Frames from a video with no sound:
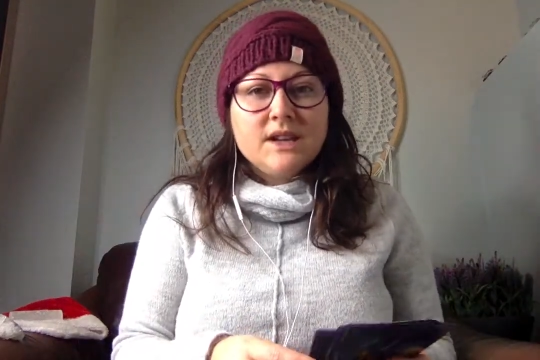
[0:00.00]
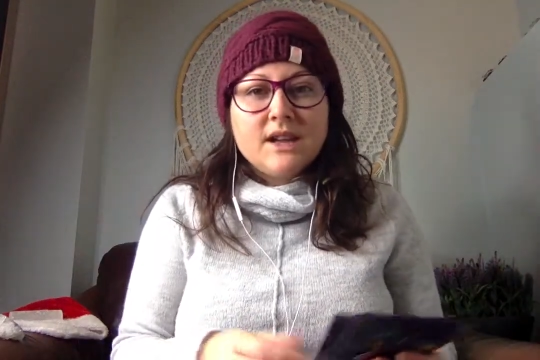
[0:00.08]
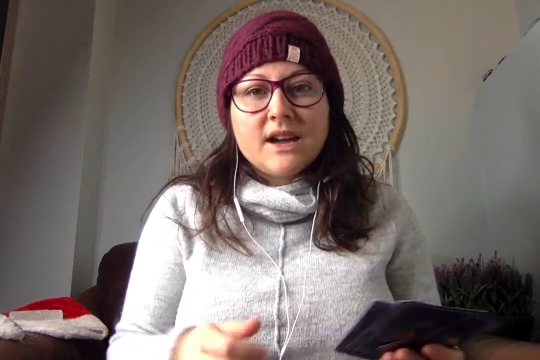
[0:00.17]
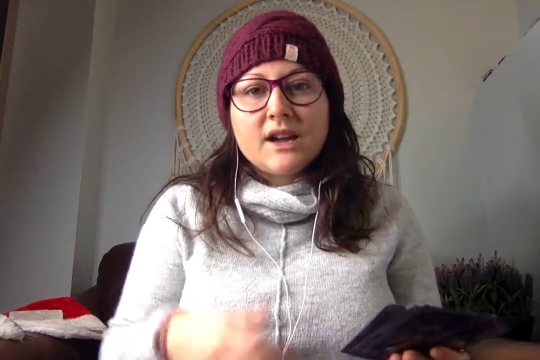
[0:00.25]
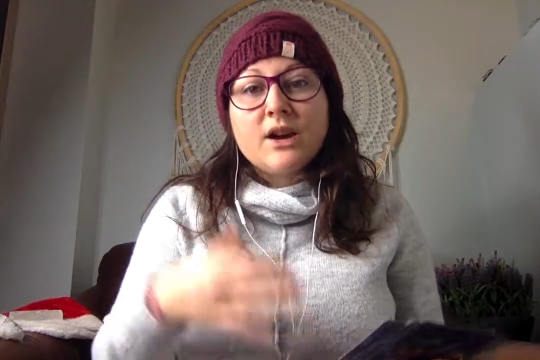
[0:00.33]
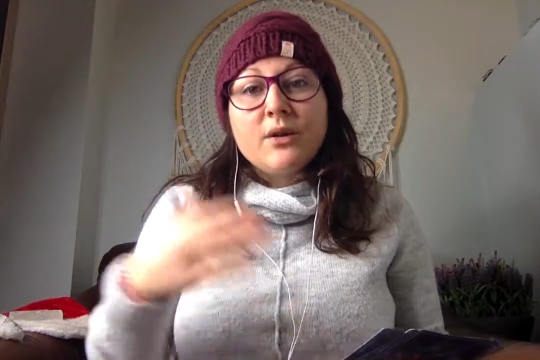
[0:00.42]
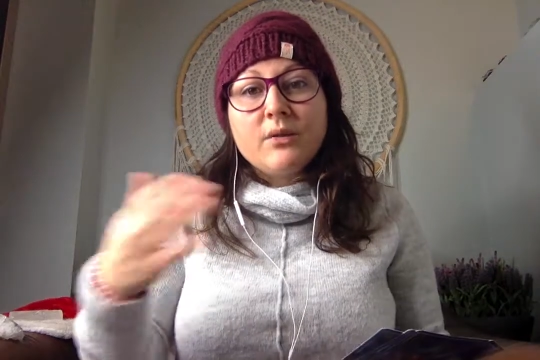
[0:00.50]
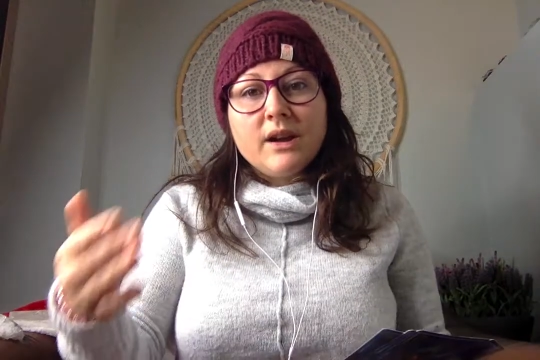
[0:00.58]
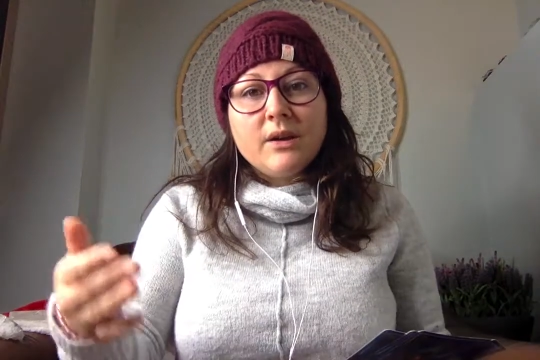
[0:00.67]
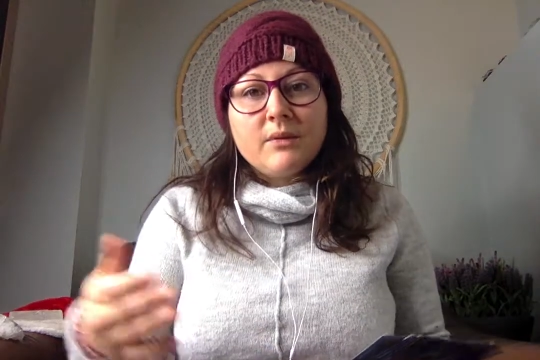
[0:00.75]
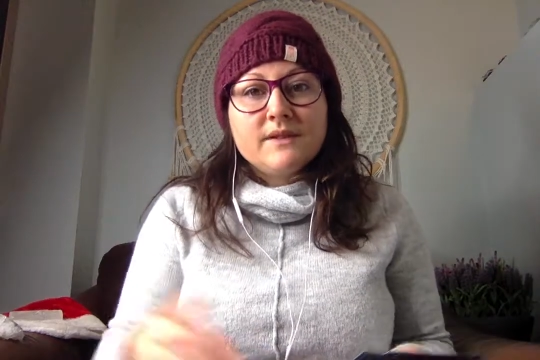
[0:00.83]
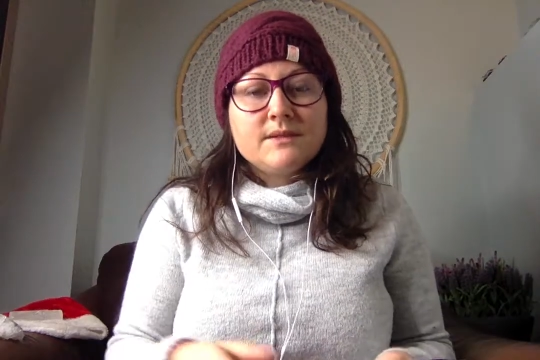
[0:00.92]
get
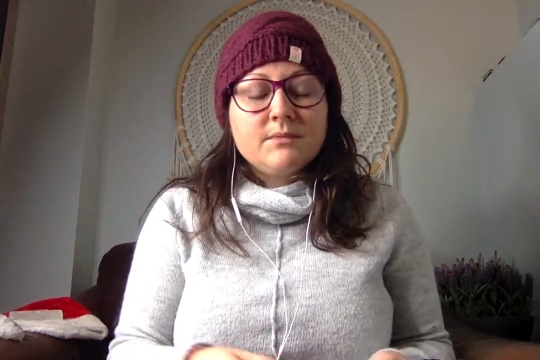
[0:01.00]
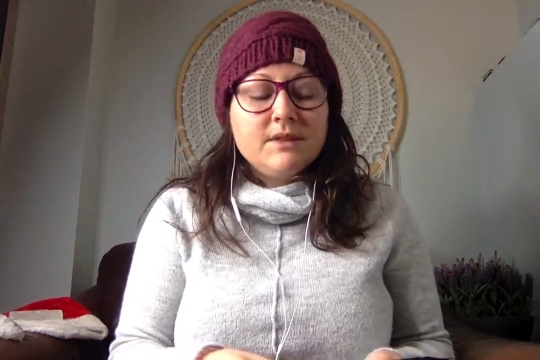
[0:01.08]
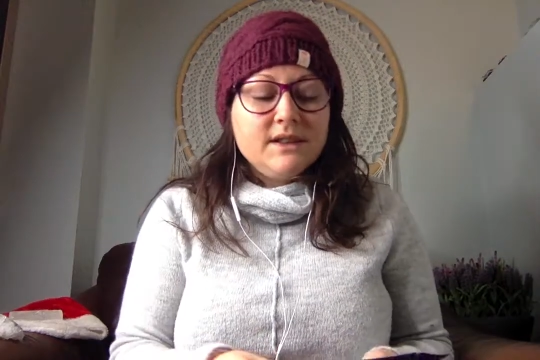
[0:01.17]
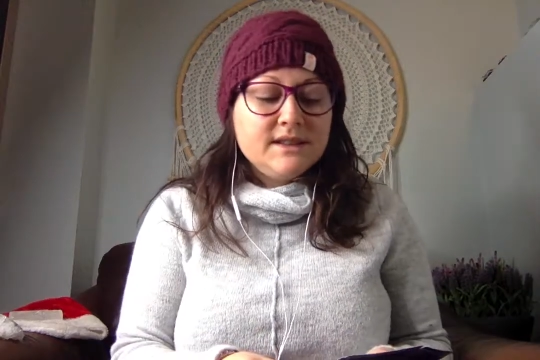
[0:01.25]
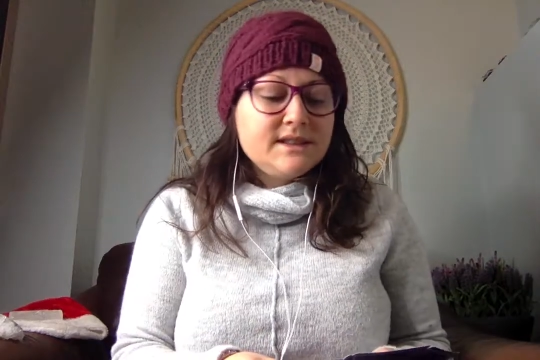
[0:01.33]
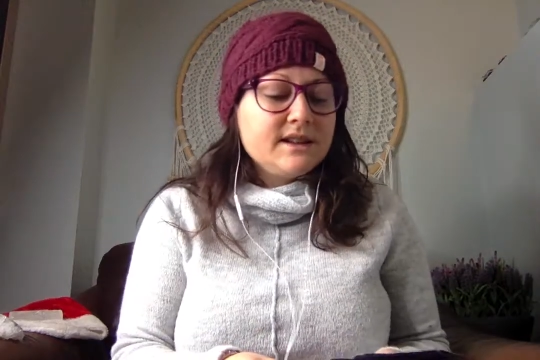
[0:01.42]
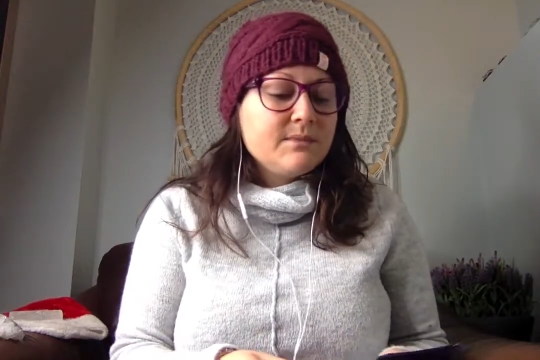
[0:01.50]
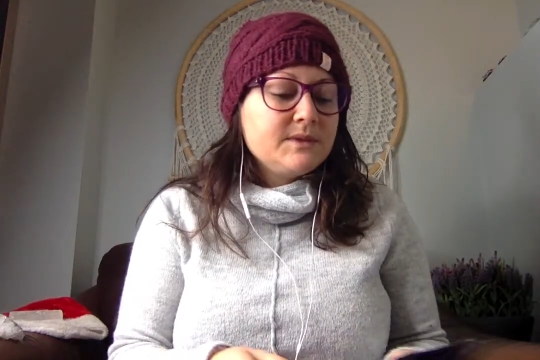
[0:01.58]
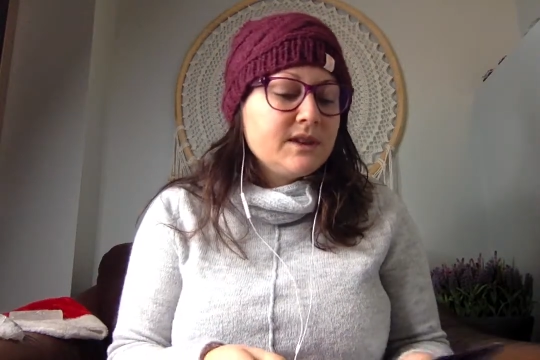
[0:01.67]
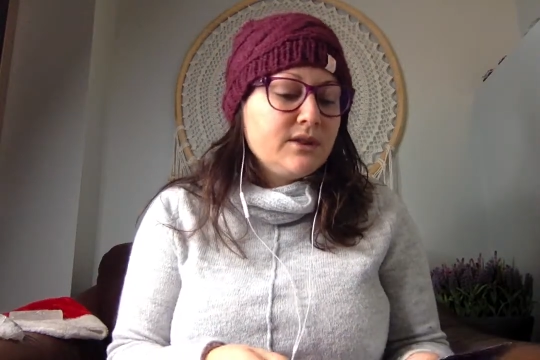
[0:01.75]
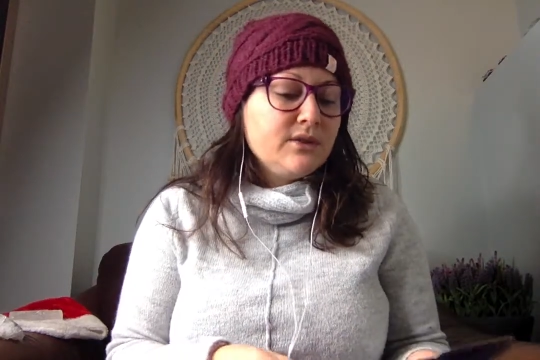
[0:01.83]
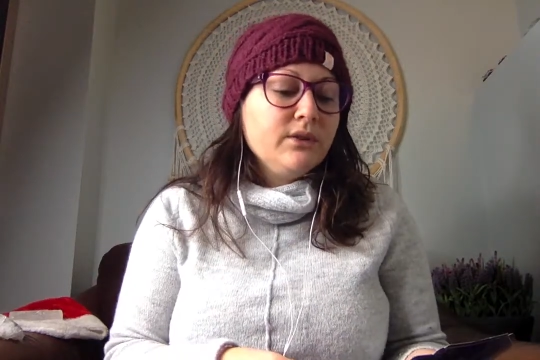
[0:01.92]
going with some of these steps
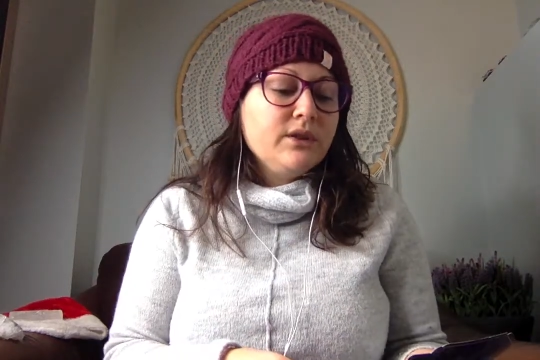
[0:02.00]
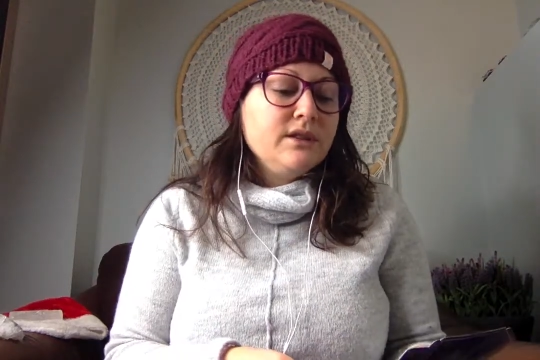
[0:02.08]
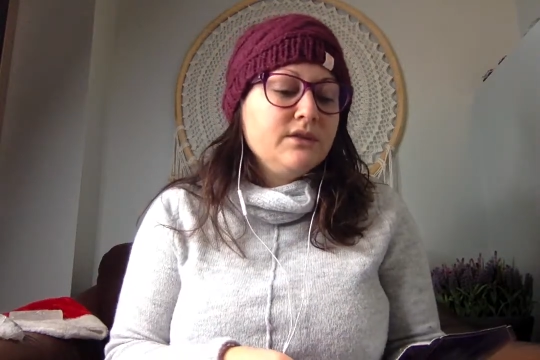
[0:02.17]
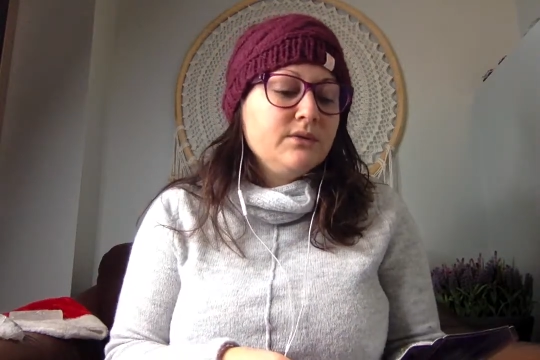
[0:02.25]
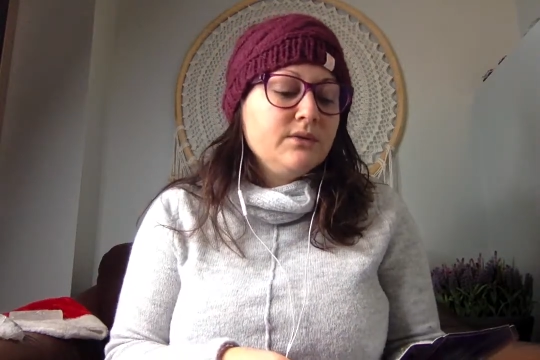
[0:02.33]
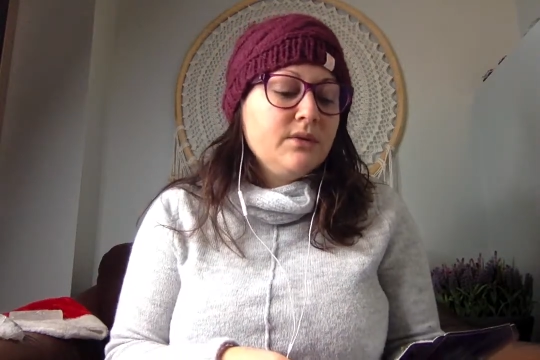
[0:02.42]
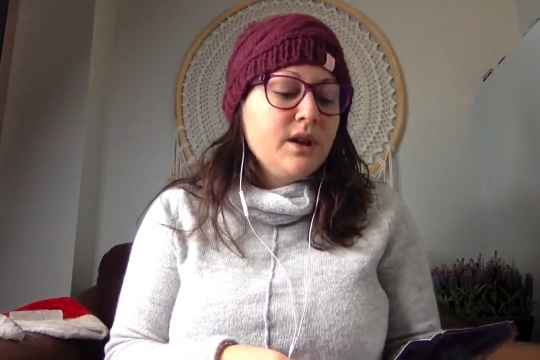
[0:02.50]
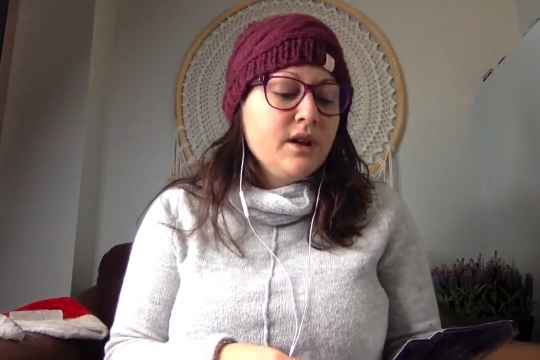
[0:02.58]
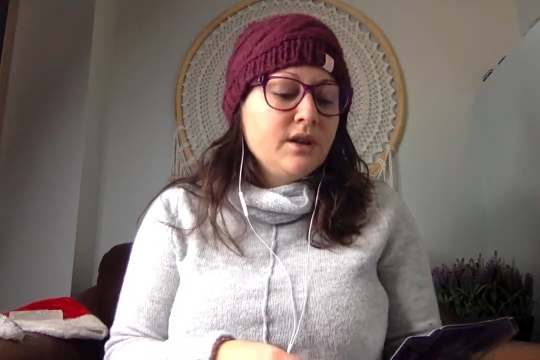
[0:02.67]
that you're looking to